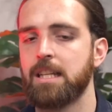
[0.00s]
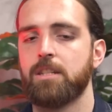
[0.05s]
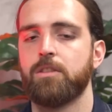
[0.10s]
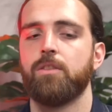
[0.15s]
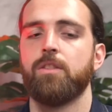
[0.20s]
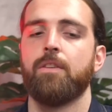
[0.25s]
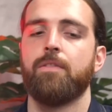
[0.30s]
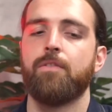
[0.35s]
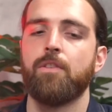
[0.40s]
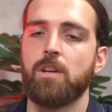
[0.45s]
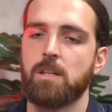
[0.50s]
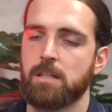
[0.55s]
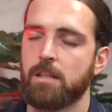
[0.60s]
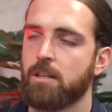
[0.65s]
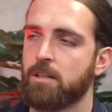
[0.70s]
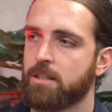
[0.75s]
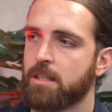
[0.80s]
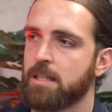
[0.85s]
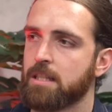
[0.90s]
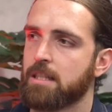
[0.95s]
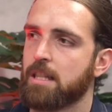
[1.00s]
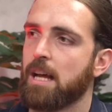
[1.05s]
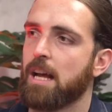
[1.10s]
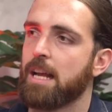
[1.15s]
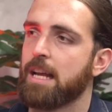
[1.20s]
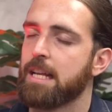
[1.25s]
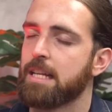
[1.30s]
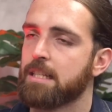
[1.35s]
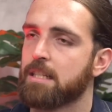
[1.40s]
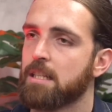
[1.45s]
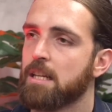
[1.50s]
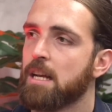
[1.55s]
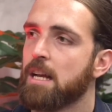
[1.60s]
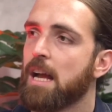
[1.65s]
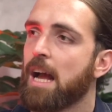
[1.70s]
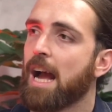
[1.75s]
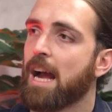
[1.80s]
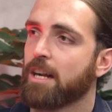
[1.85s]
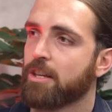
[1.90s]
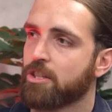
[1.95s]
or the first loss since that, it's
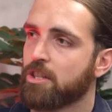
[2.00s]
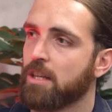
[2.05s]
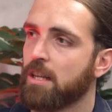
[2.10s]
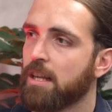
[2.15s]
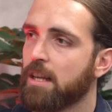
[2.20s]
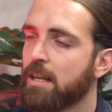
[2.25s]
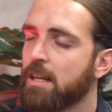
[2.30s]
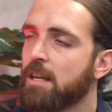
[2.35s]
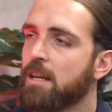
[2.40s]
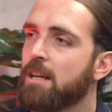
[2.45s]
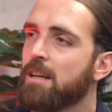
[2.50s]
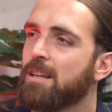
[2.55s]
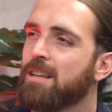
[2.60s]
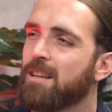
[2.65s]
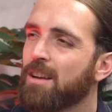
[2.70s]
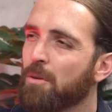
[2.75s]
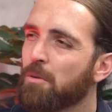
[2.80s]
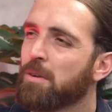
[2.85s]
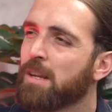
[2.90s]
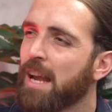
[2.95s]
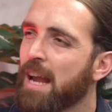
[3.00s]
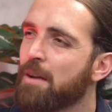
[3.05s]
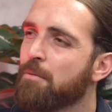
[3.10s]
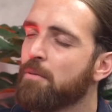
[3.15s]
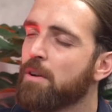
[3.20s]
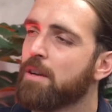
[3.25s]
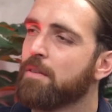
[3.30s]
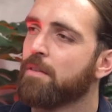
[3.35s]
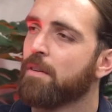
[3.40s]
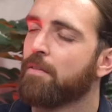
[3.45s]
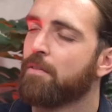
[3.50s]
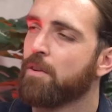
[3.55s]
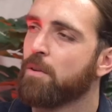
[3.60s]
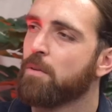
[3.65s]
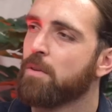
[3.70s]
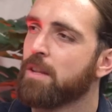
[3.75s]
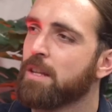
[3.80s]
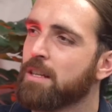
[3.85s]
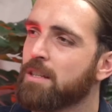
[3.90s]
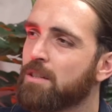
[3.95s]
actually, you know, getting rid of a few
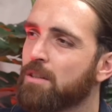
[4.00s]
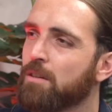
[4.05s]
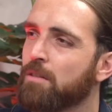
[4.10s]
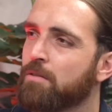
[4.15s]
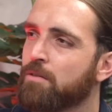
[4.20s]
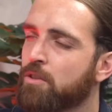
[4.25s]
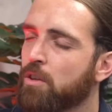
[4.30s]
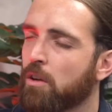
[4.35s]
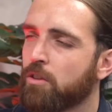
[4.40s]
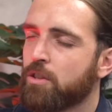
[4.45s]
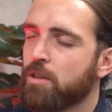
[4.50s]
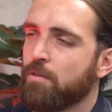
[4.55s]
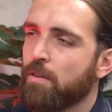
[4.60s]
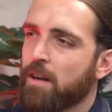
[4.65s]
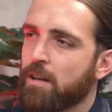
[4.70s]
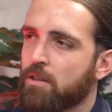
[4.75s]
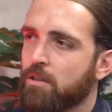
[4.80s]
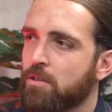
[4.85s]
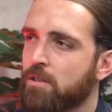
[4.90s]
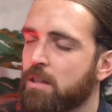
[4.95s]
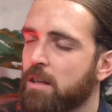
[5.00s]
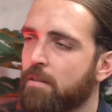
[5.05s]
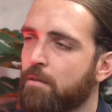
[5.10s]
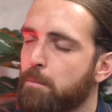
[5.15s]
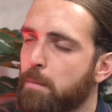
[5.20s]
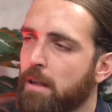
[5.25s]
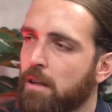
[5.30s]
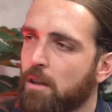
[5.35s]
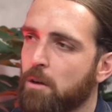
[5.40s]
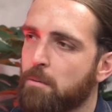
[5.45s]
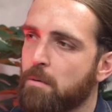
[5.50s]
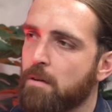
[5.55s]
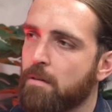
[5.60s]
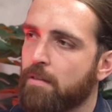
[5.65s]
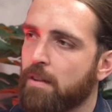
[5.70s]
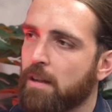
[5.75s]
of these sort of dodgy records that have built up over the